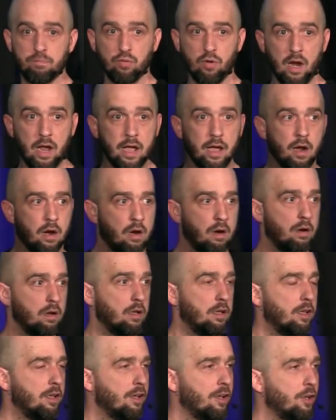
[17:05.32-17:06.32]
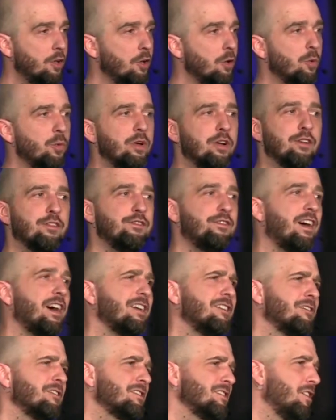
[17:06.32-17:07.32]
prayer, we don't
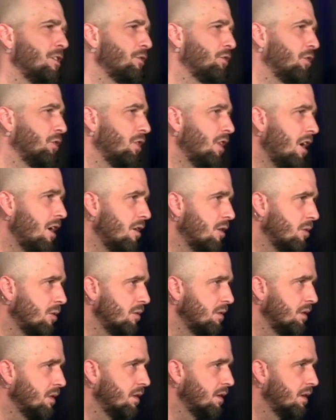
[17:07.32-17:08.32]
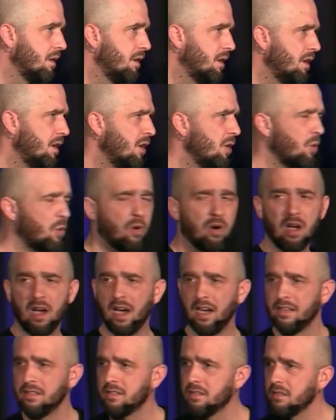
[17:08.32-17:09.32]
find ourselves alone or
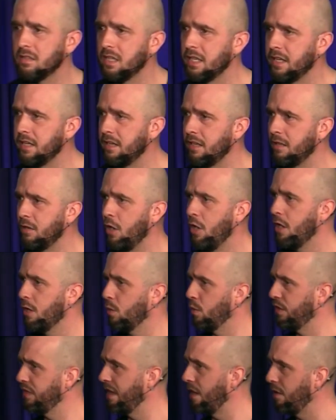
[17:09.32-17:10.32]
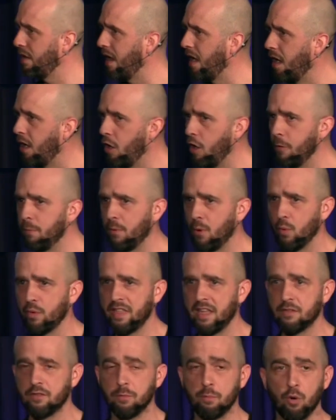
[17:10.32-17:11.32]
isolated or without help or
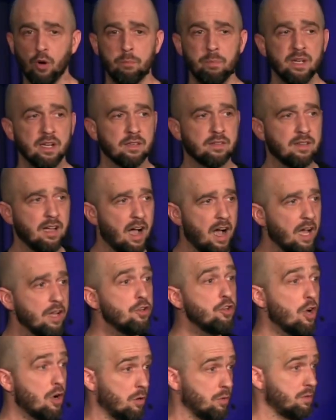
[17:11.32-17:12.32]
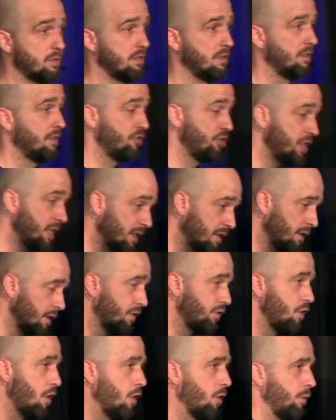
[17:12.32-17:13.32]
without support, because God knows,
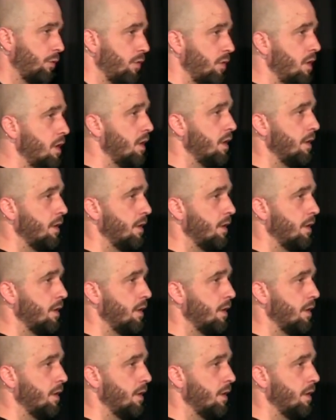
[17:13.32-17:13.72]
Jesus knows,